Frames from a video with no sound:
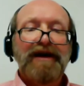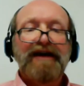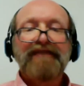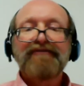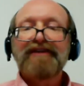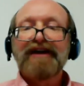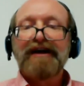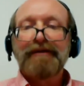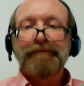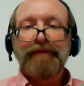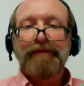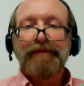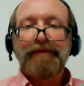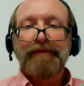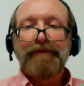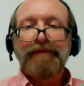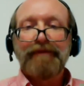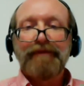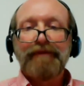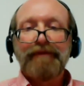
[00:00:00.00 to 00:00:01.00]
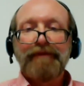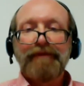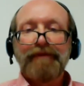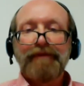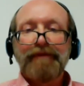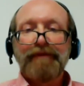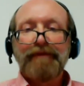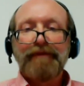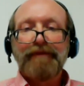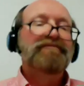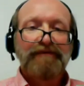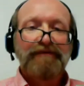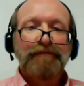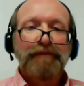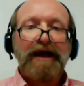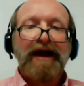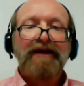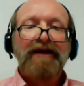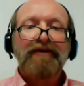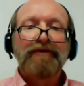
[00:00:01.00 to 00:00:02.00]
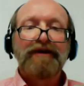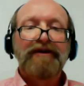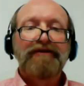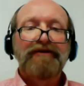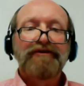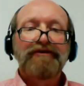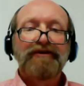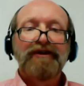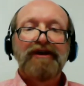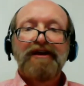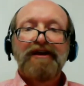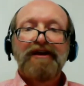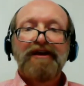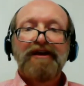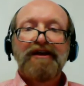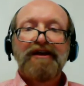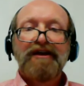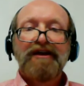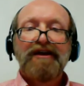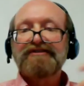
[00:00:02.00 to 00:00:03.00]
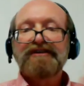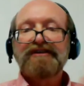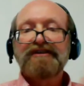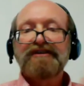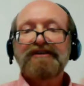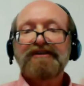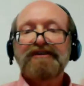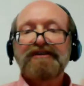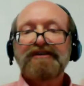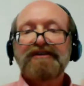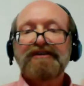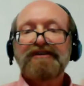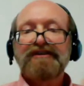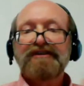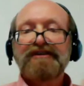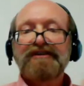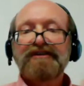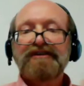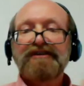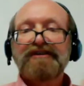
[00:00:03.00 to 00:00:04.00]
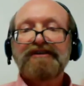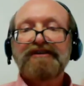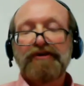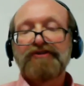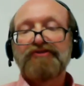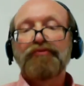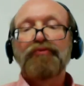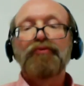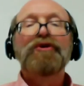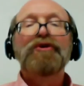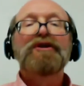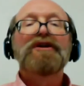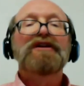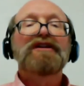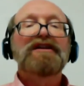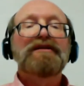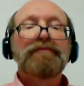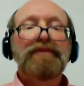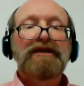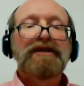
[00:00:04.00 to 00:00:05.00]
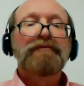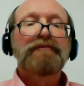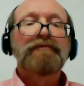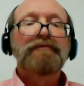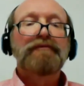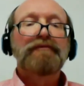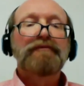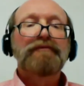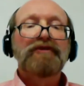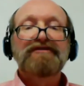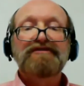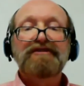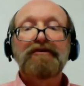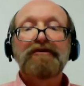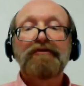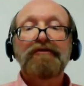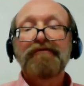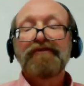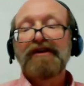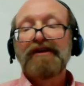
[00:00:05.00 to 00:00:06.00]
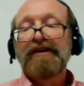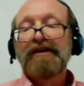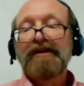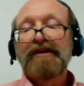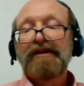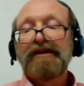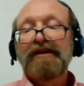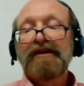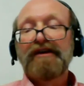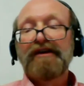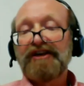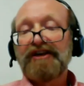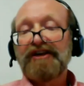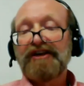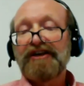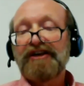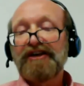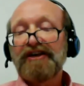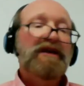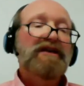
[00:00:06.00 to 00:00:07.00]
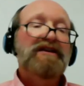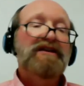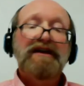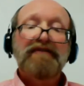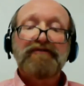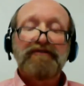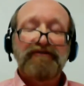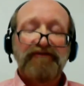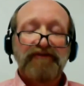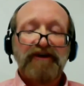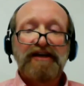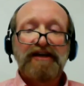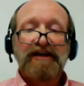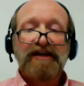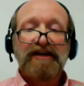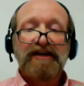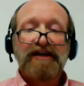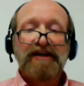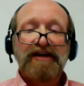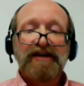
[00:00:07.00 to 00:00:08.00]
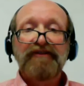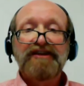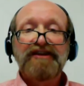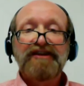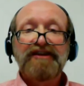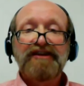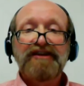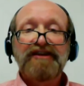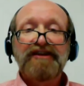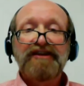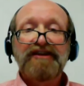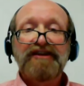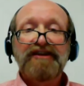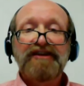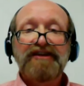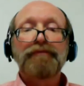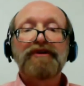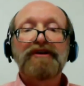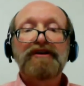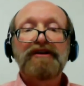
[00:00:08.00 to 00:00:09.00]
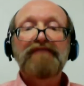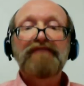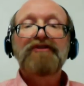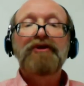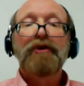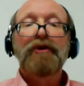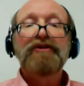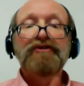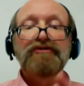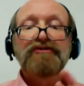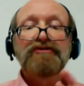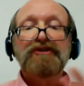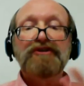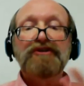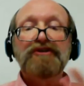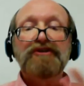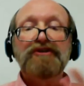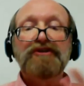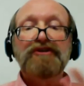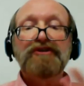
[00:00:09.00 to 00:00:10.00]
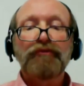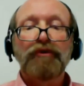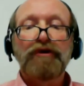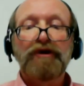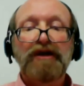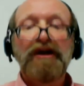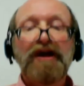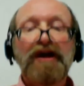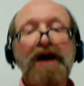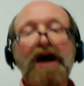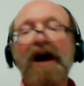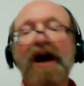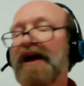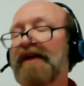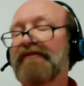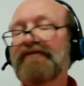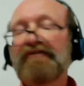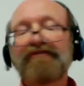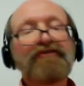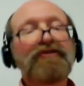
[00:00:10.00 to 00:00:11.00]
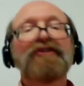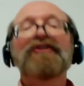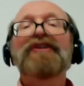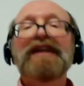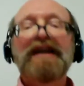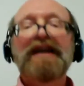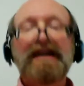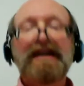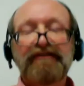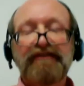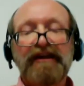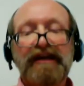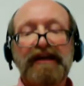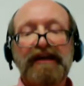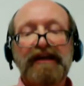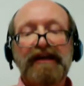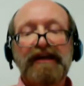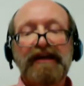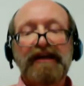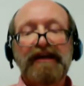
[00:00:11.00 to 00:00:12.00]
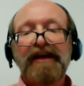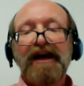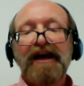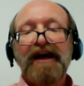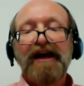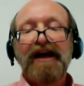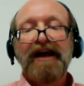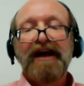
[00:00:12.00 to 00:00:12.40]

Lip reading: I've got my own CV and backgrounder. So the stuff I've got on Facebook is really minimalist. So actually, you may never find me on Facebook for work, but even though I use it only for work, I haven't filled in anything.